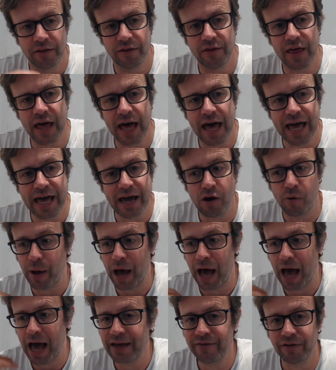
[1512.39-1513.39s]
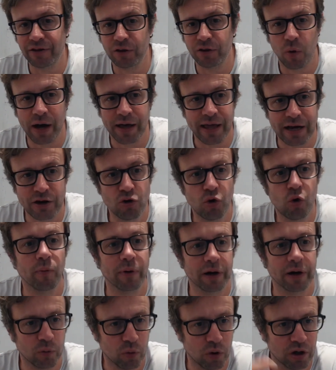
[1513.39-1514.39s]
they are behaving the way they
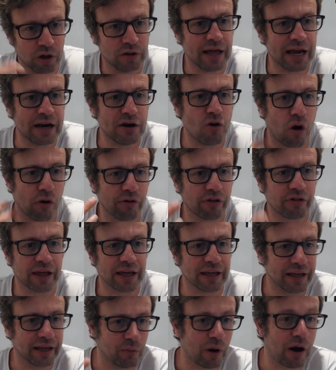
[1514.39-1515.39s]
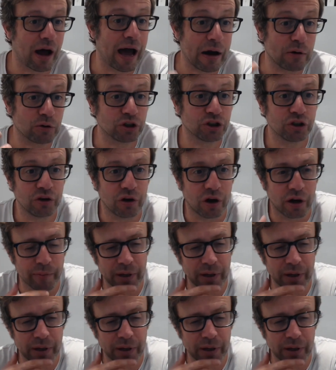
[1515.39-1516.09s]
normally would. They're not thinking, well, how should I